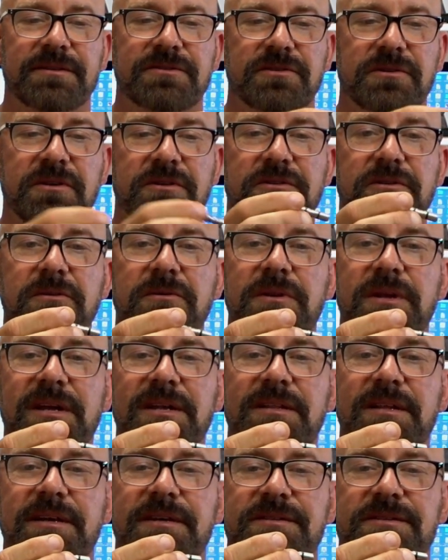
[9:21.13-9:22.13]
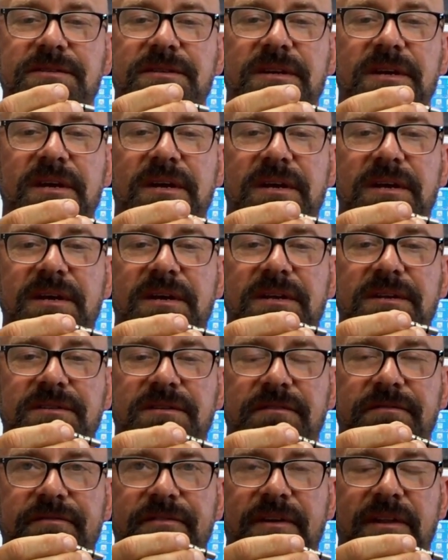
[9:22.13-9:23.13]
So you do need this
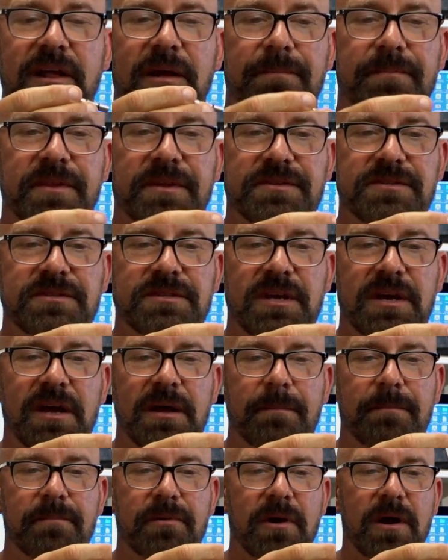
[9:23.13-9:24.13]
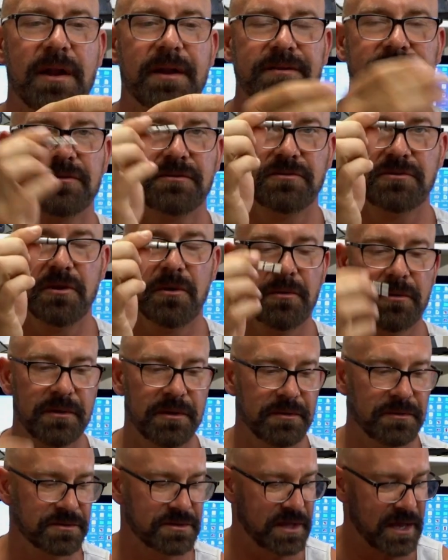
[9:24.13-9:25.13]
to fill up this product, so don't
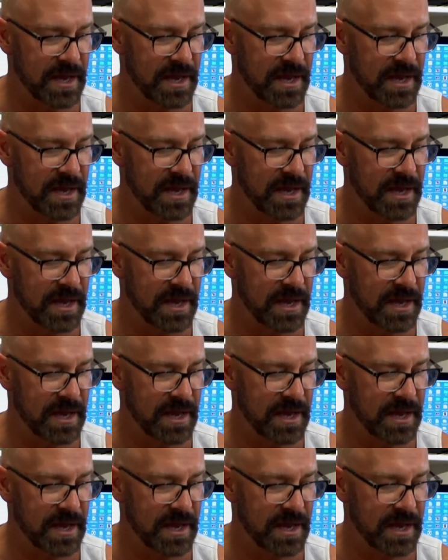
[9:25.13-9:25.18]
lose